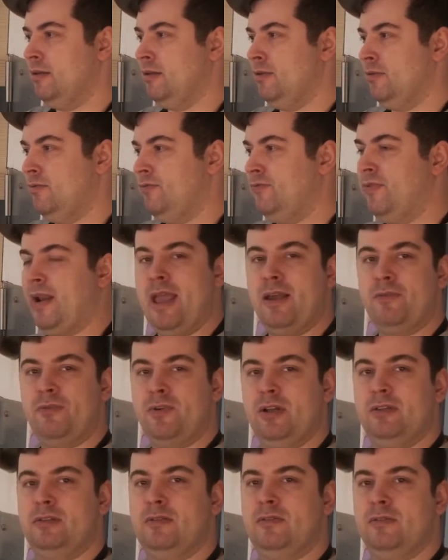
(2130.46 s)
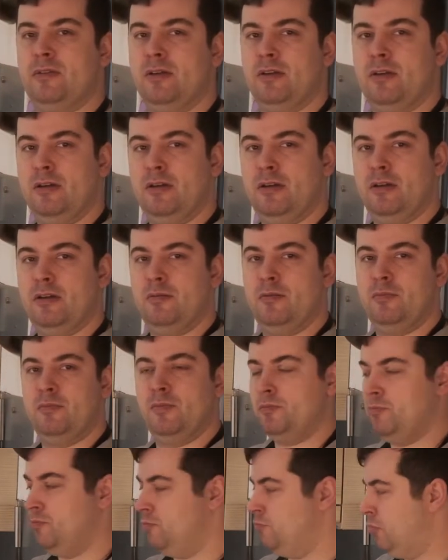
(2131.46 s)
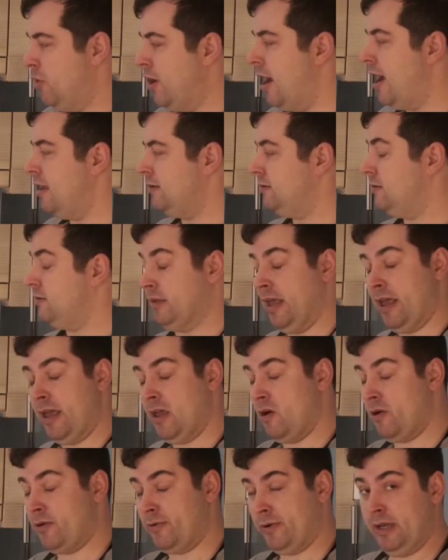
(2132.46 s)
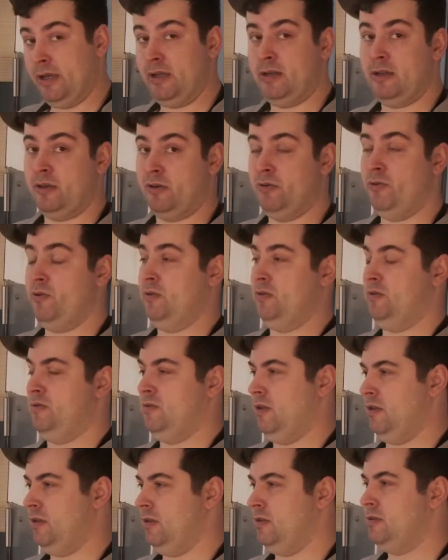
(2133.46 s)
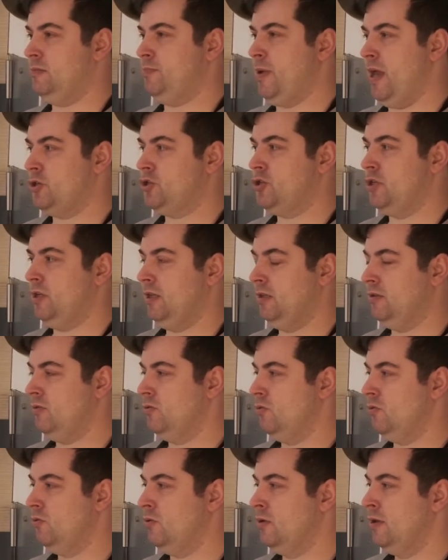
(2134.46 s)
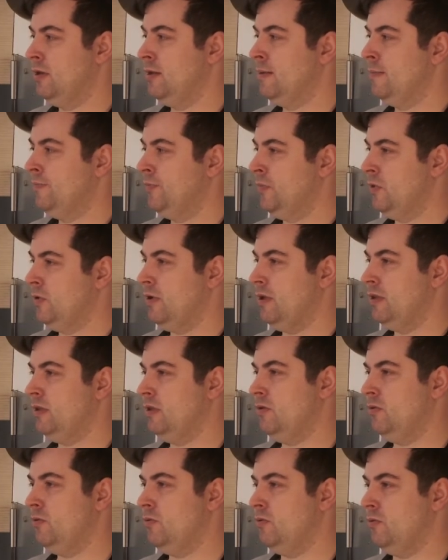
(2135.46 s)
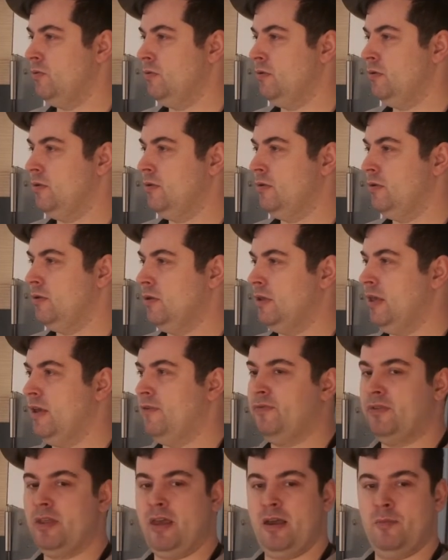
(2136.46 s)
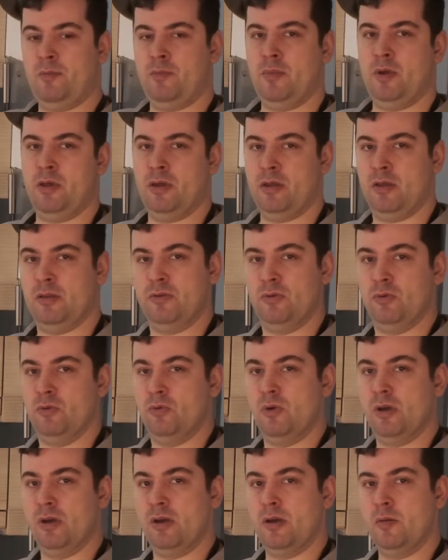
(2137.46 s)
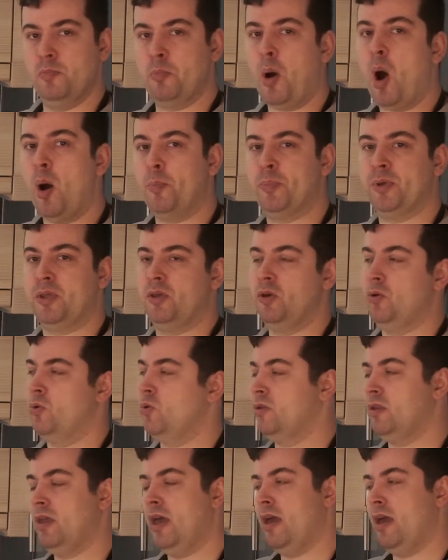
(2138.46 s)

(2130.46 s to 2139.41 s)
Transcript: flavored bread. They are really good, especially when you give them to barbecue.